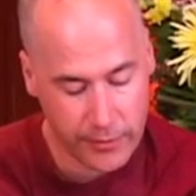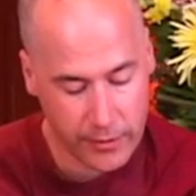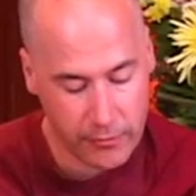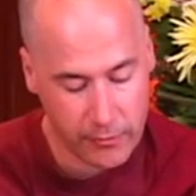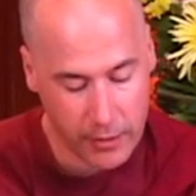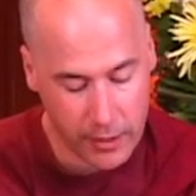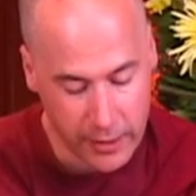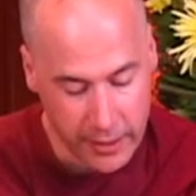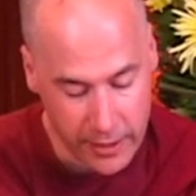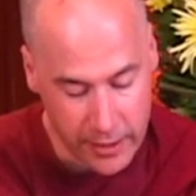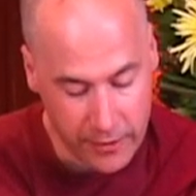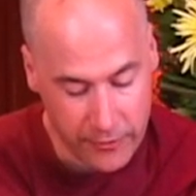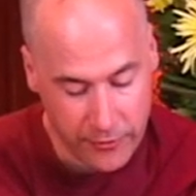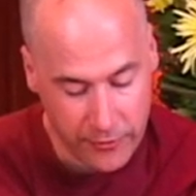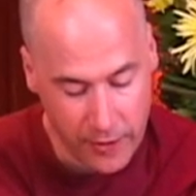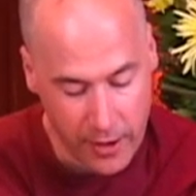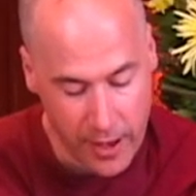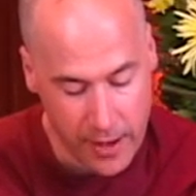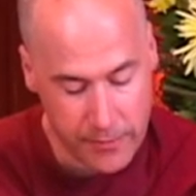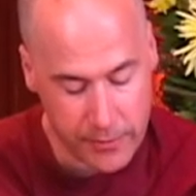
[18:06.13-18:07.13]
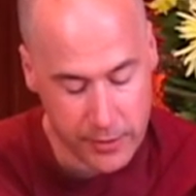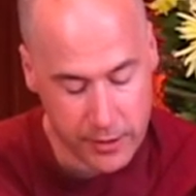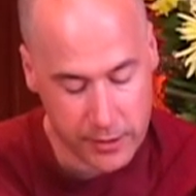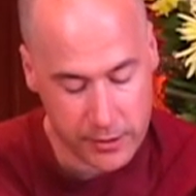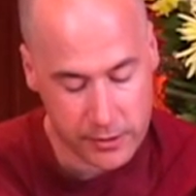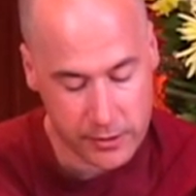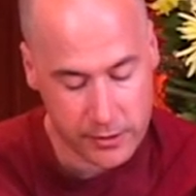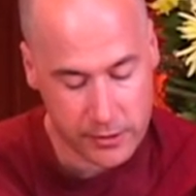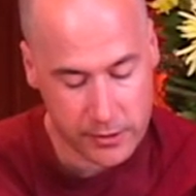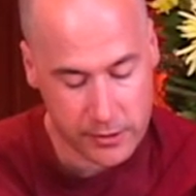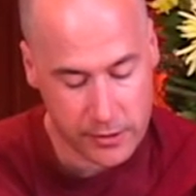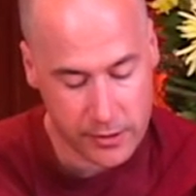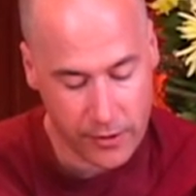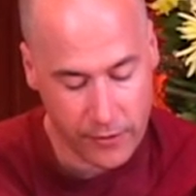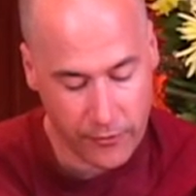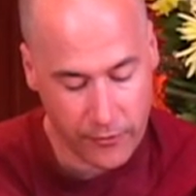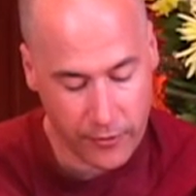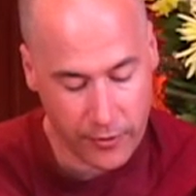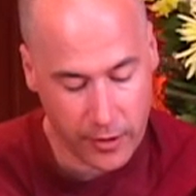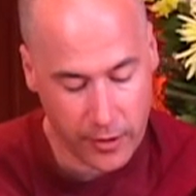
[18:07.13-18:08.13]
well, if happiness and
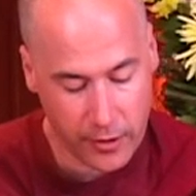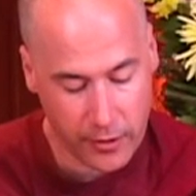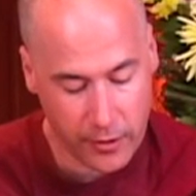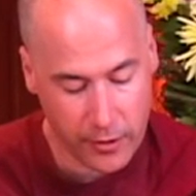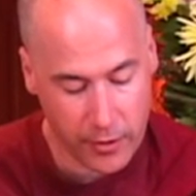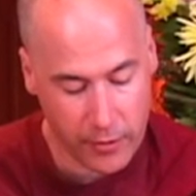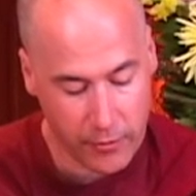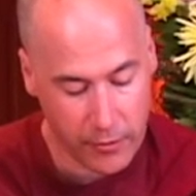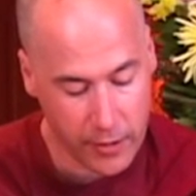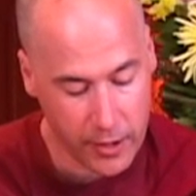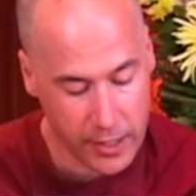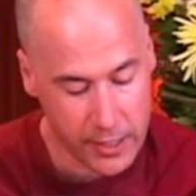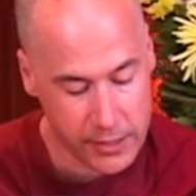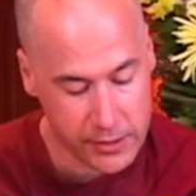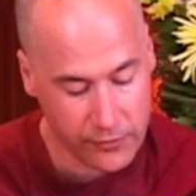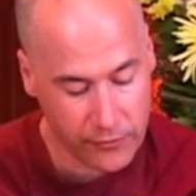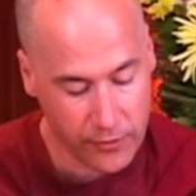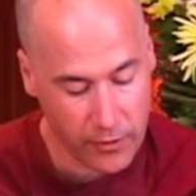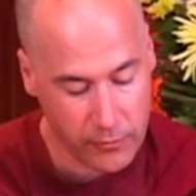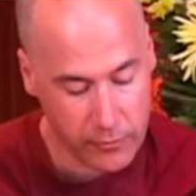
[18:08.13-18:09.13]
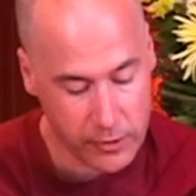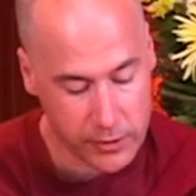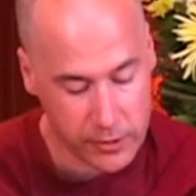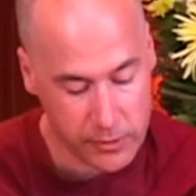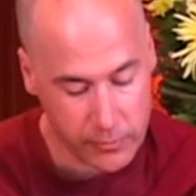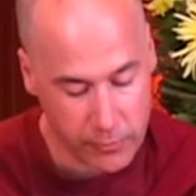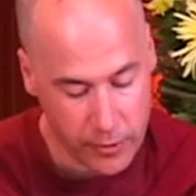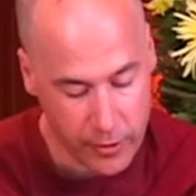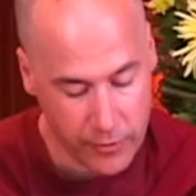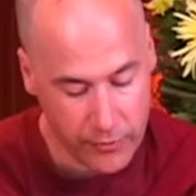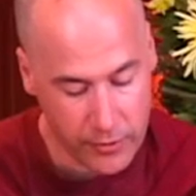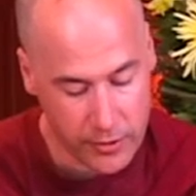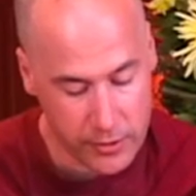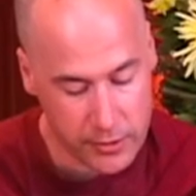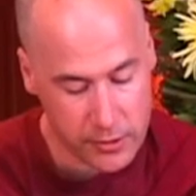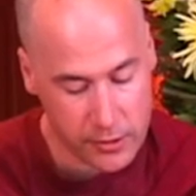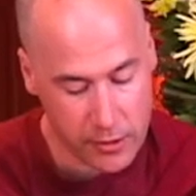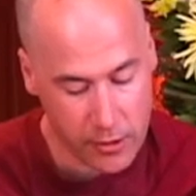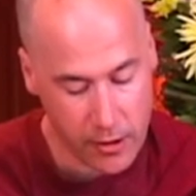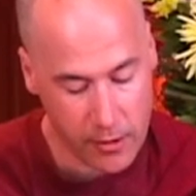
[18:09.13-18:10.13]
suffering arise from one's
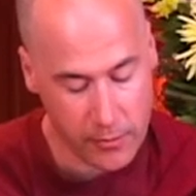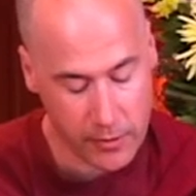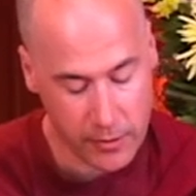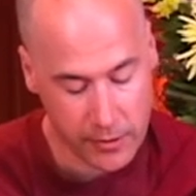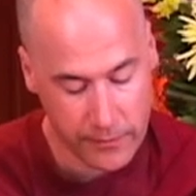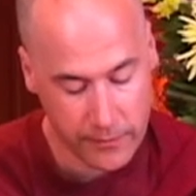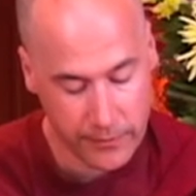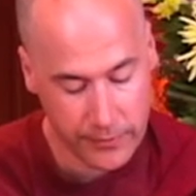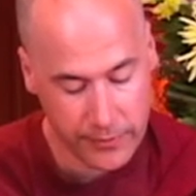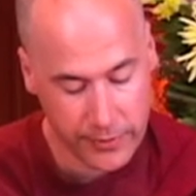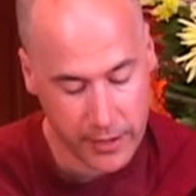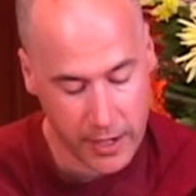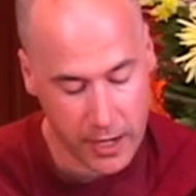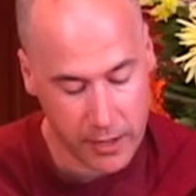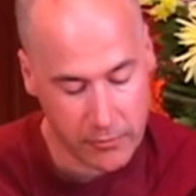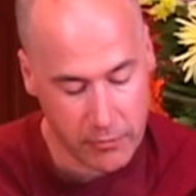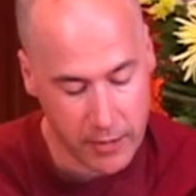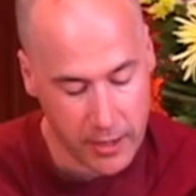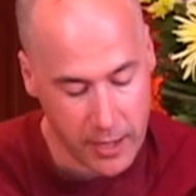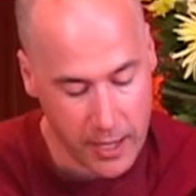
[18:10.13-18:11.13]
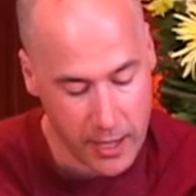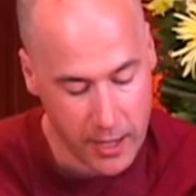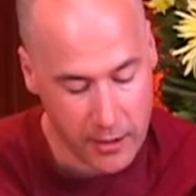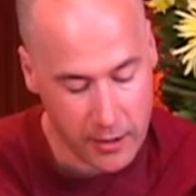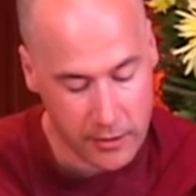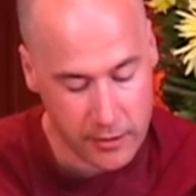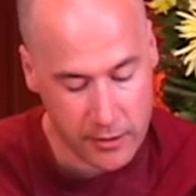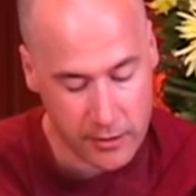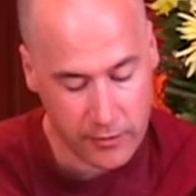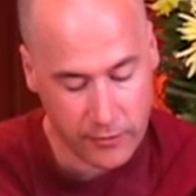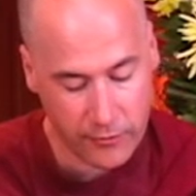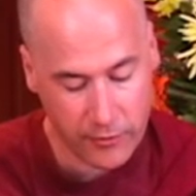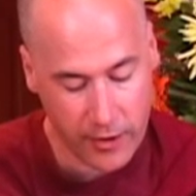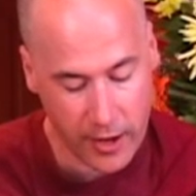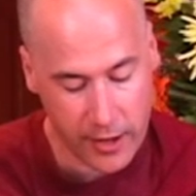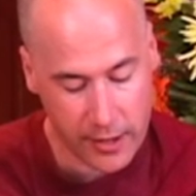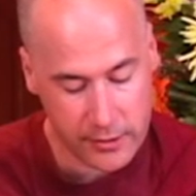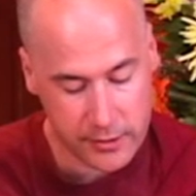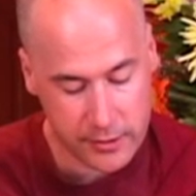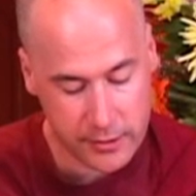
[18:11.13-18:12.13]
previous karma, and we cannot in
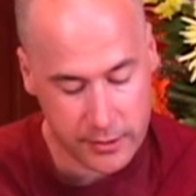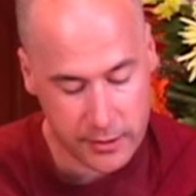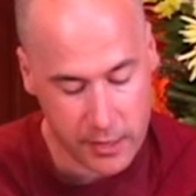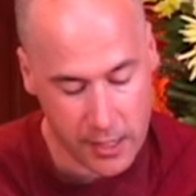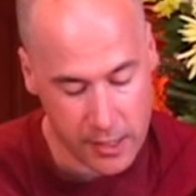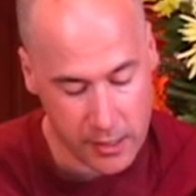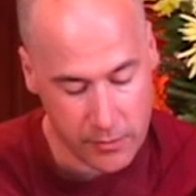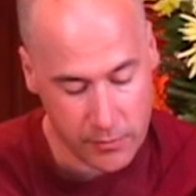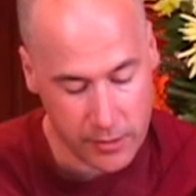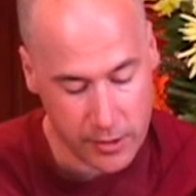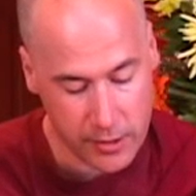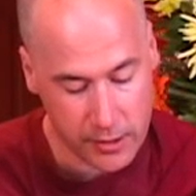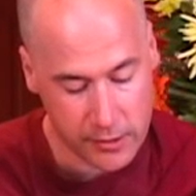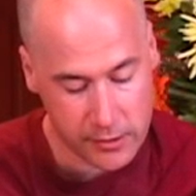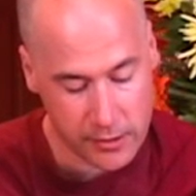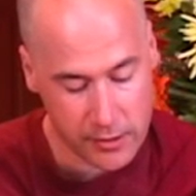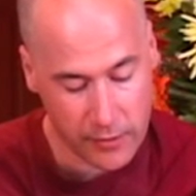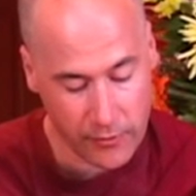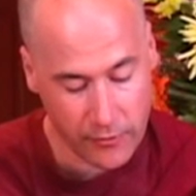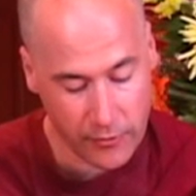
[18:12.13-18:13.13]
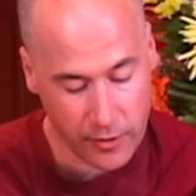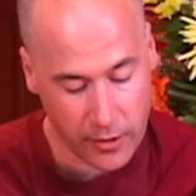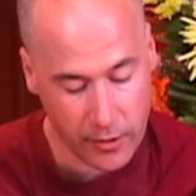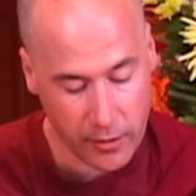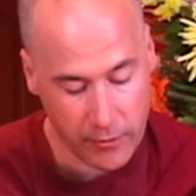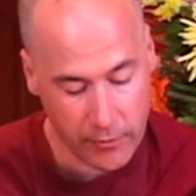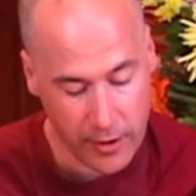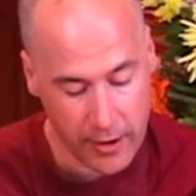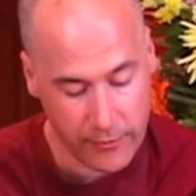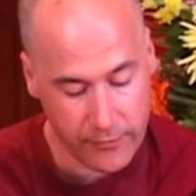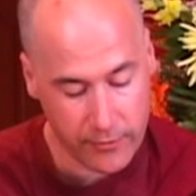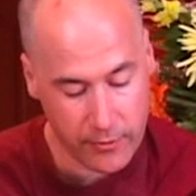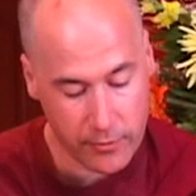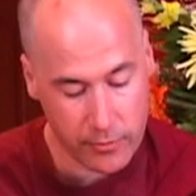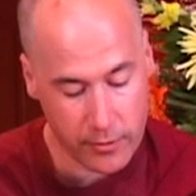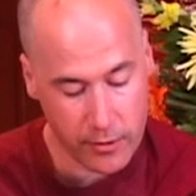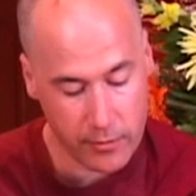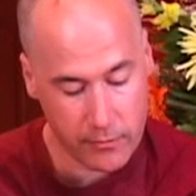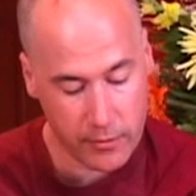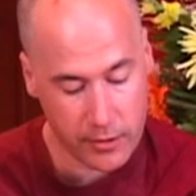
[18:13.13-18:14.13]
fact take beings suffering away from
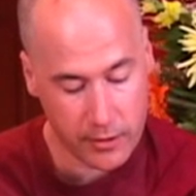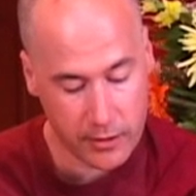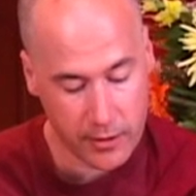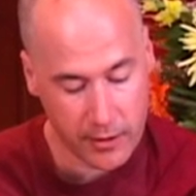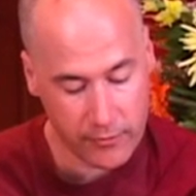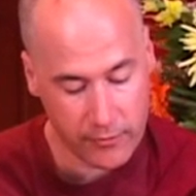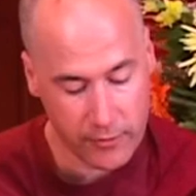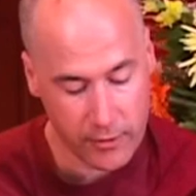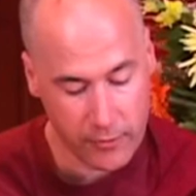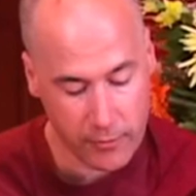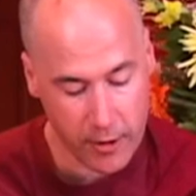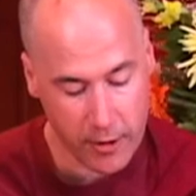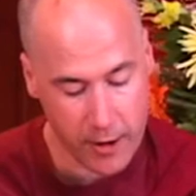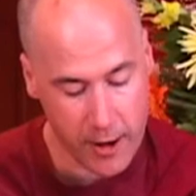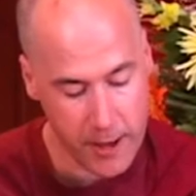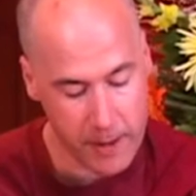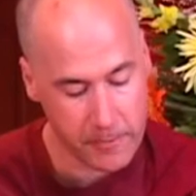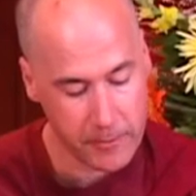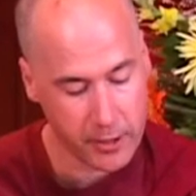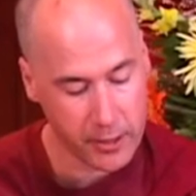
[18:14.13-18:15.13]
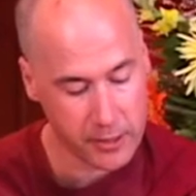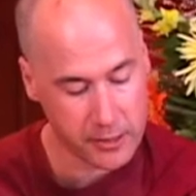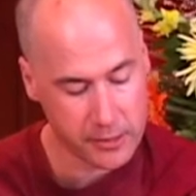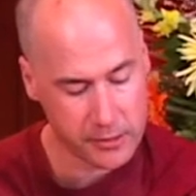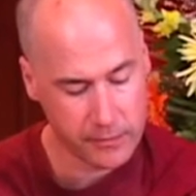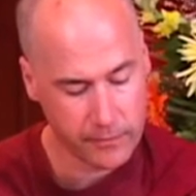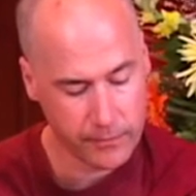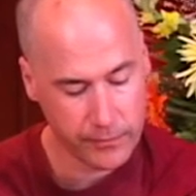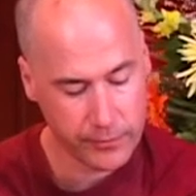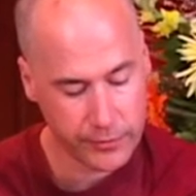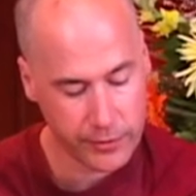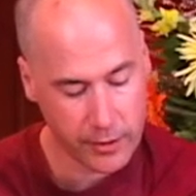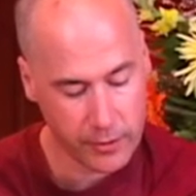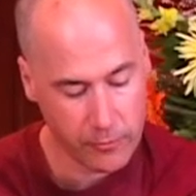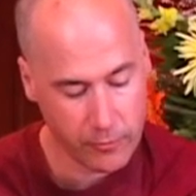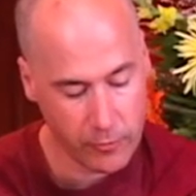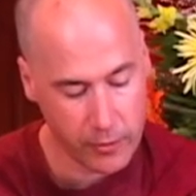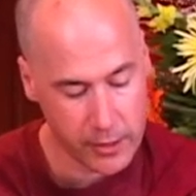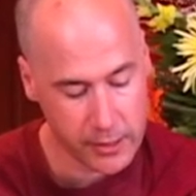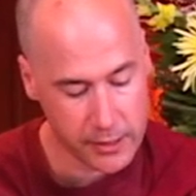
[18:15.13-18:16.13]
them and give them our happiness,
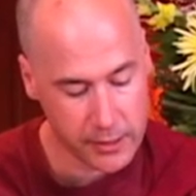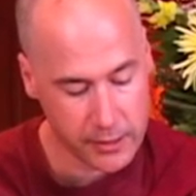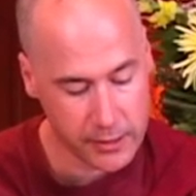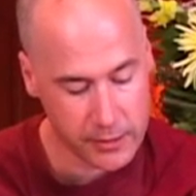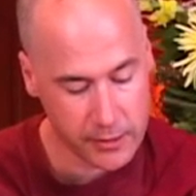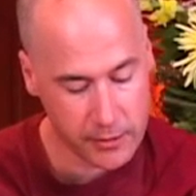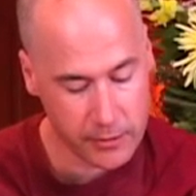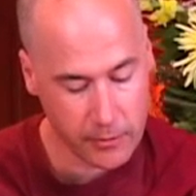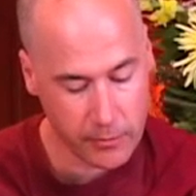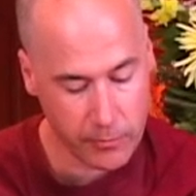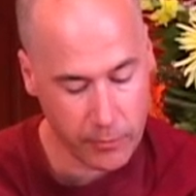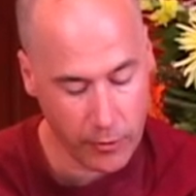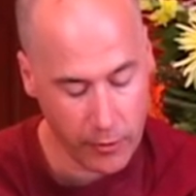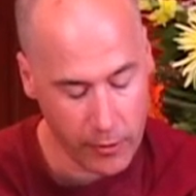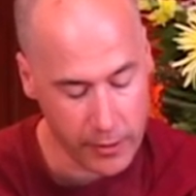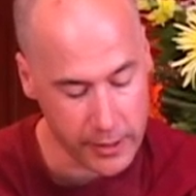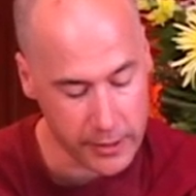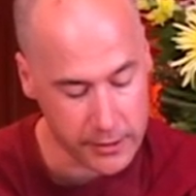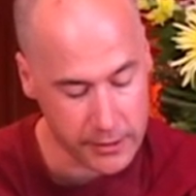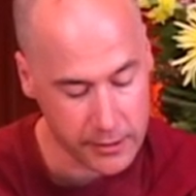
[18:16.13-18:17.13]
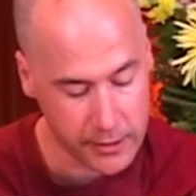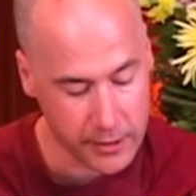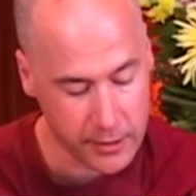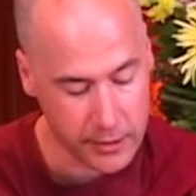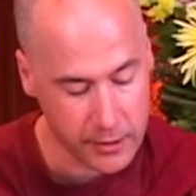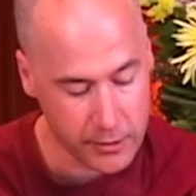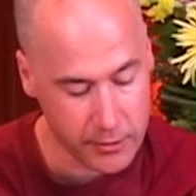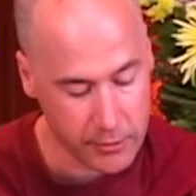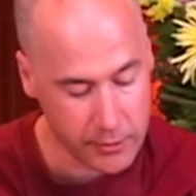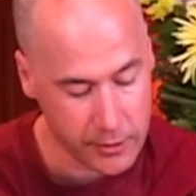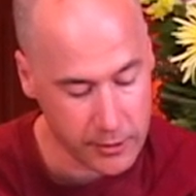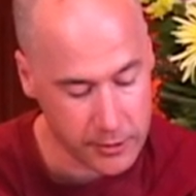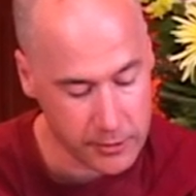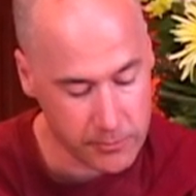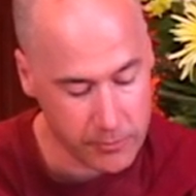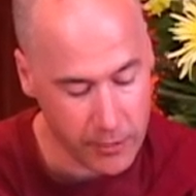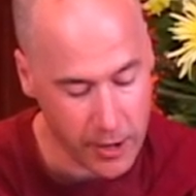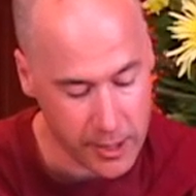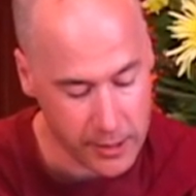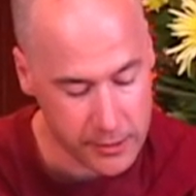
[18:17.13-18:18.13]
then what is the point in doing this
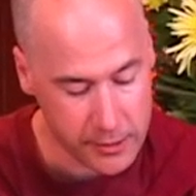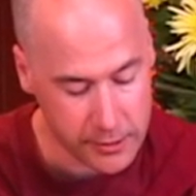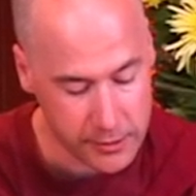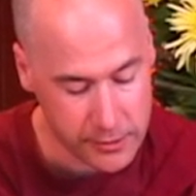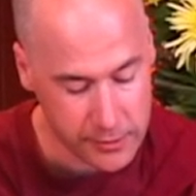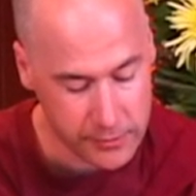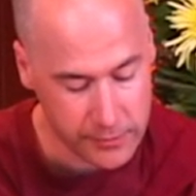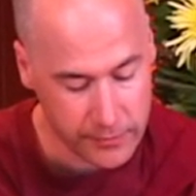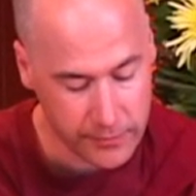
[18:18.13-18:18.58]
practice?